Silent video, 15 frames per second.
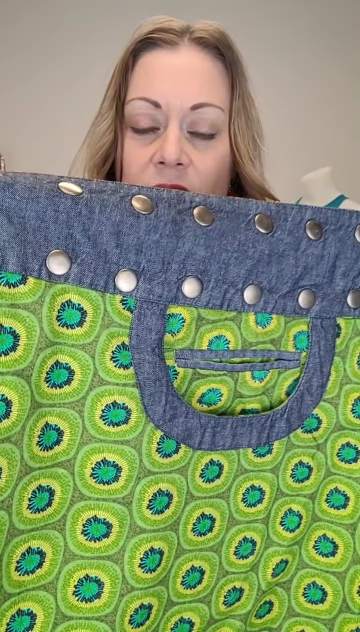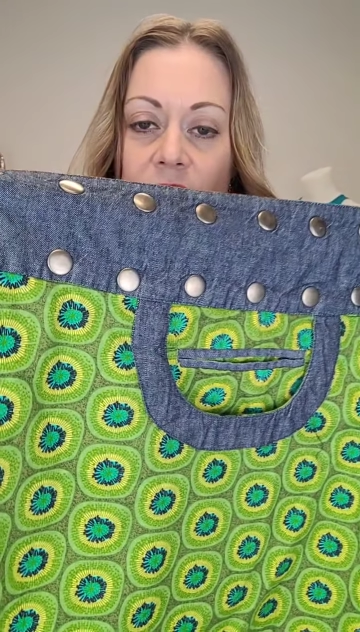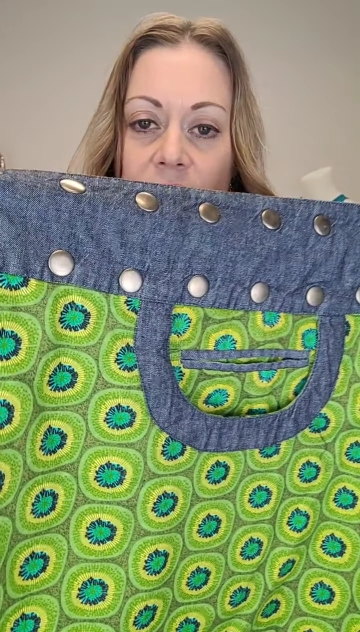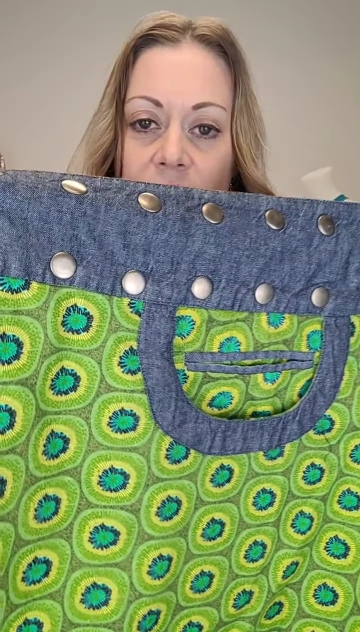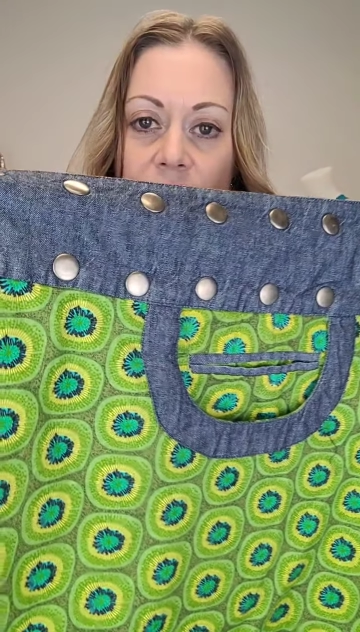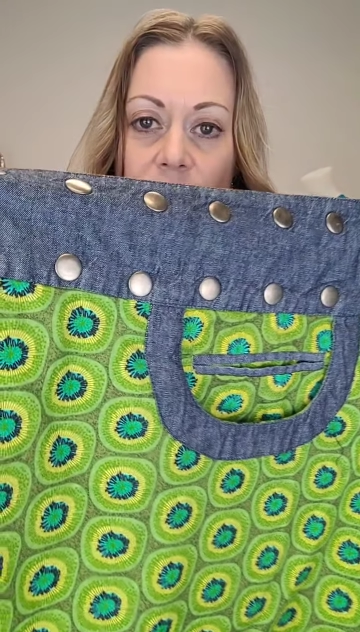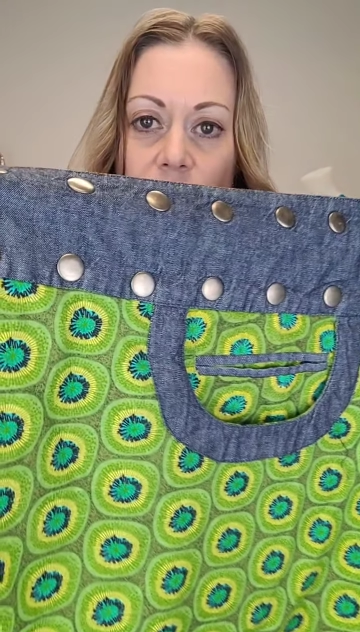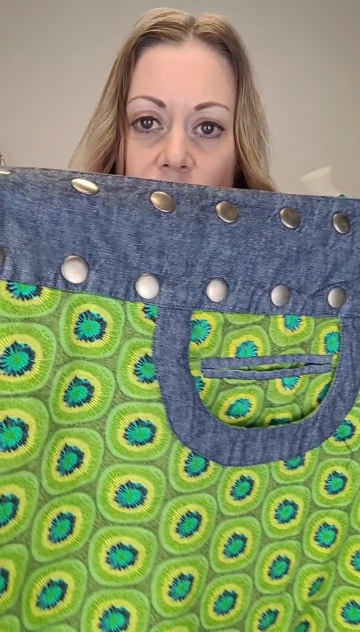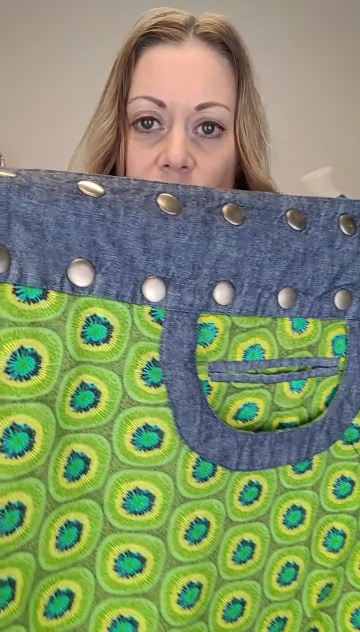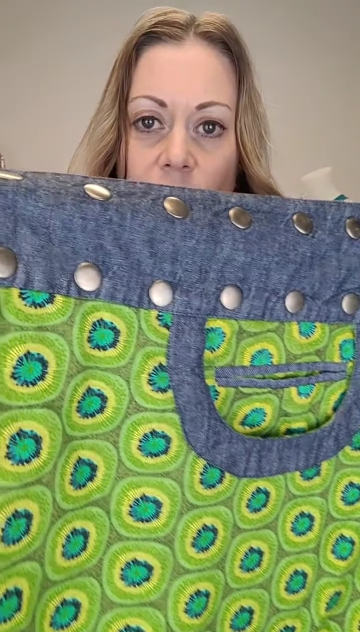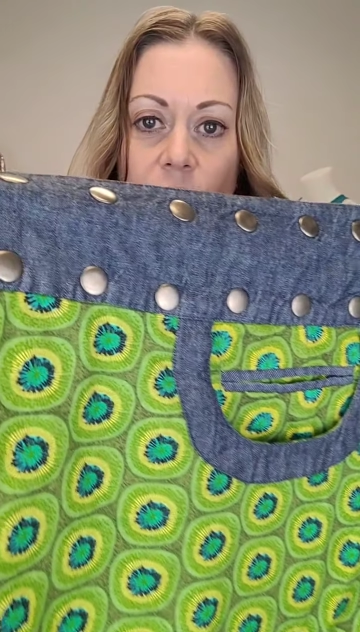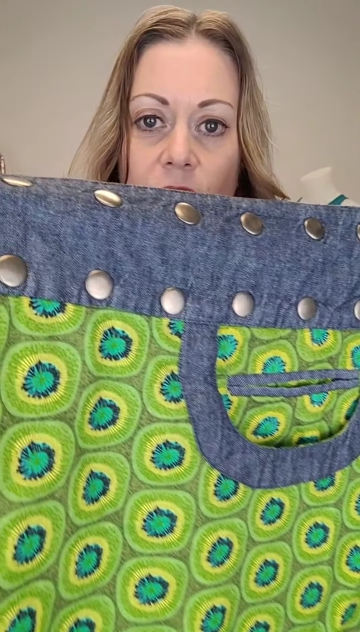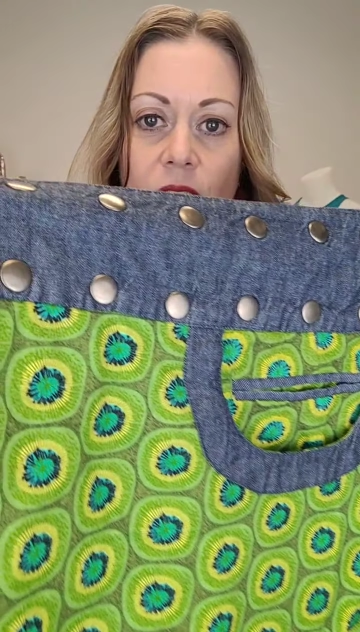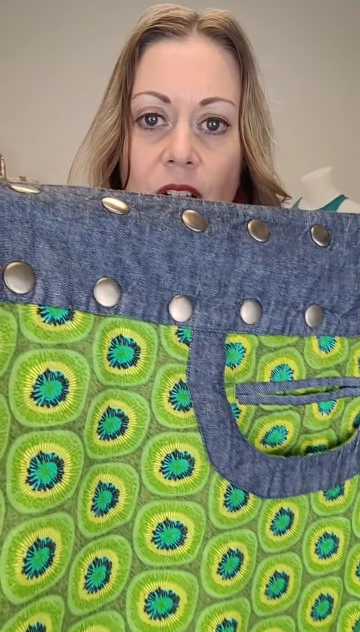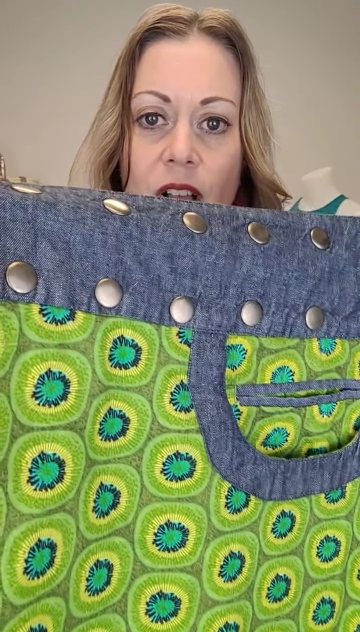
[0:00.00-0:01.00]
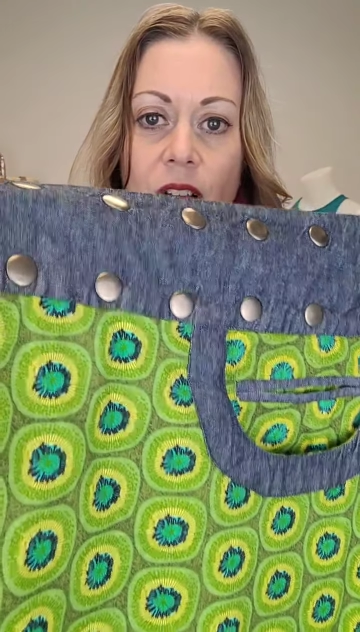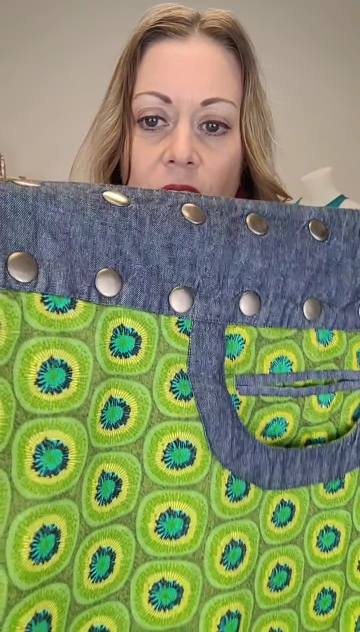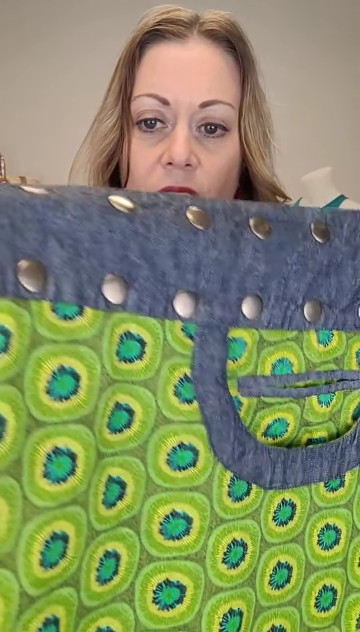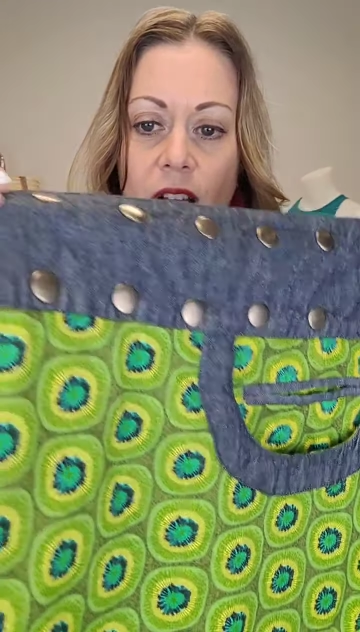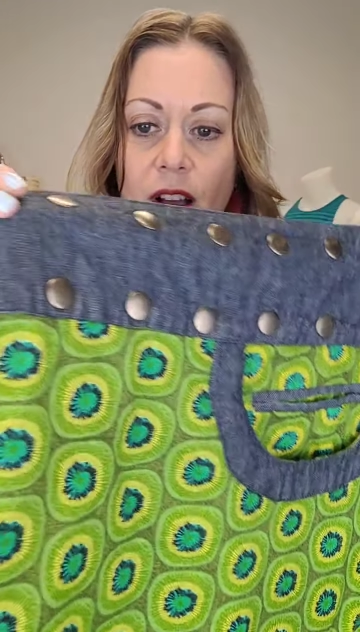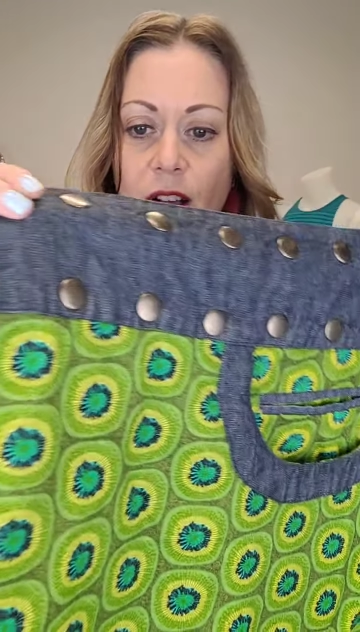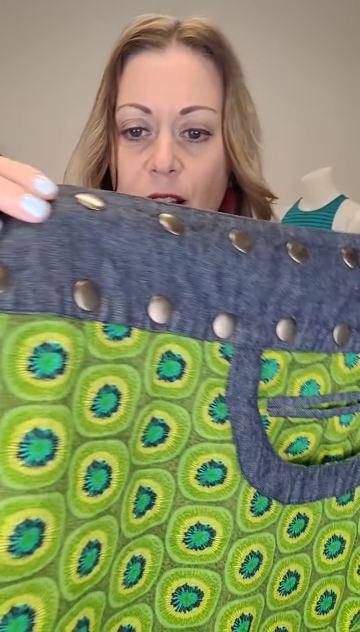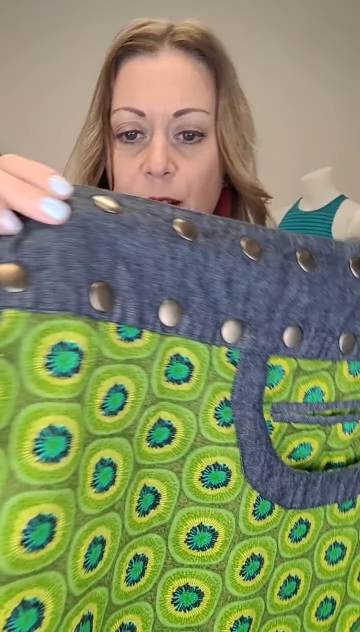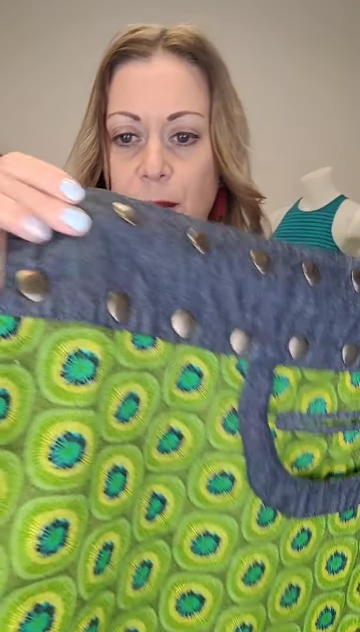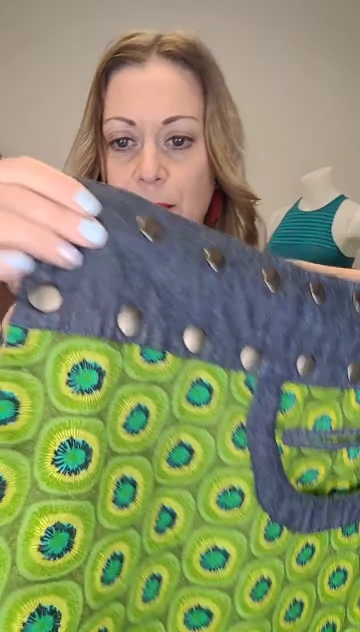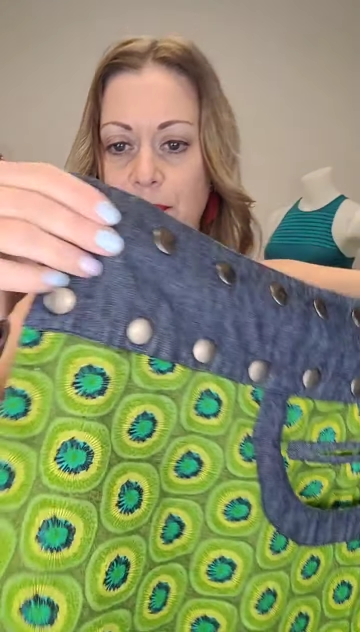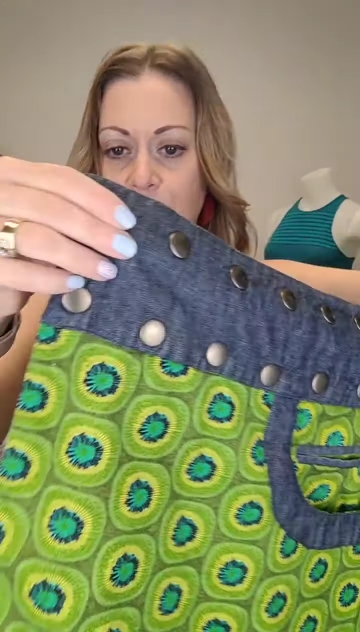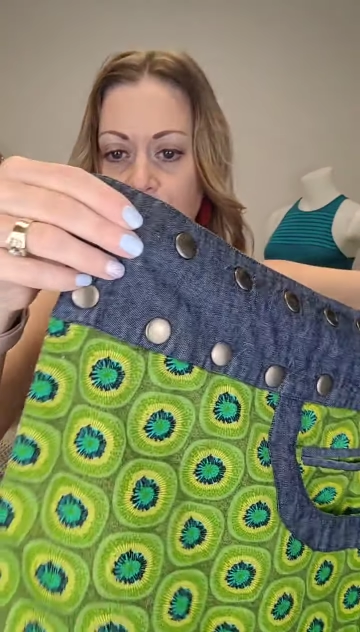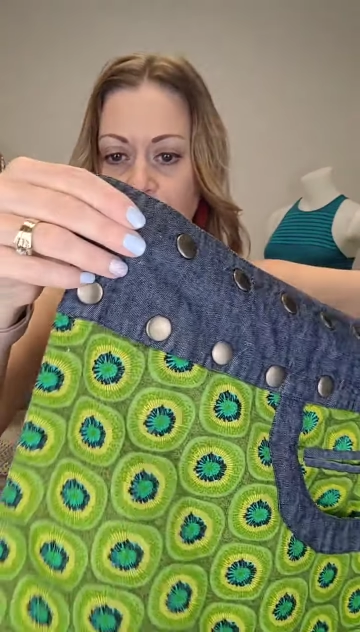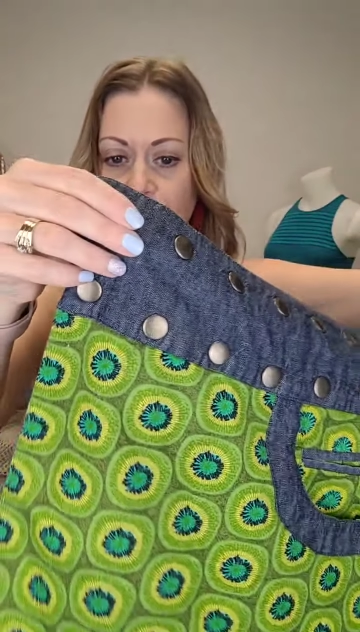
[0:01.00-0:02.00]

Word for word: So cool. Um,